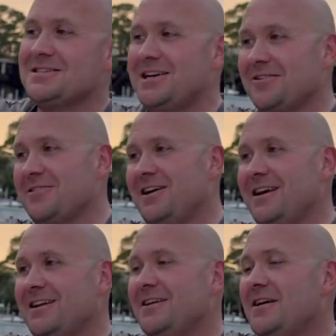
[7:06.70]
the anchor
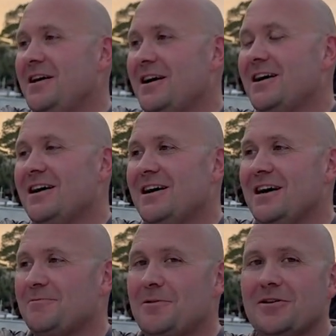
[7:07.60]
light
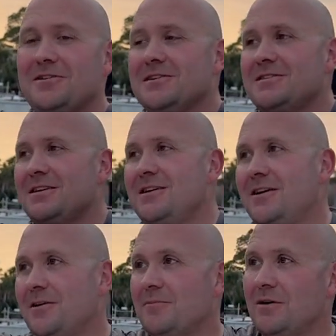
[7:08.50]
as part of this,
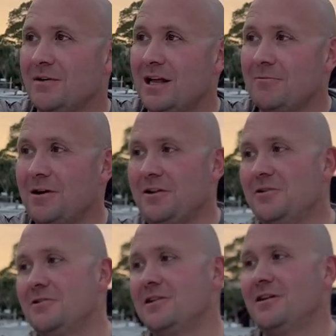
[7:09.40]
but we got a brand
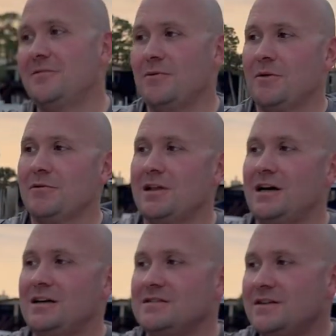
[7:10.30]
new one, but we
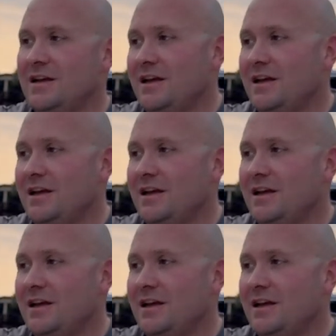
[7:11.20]
realized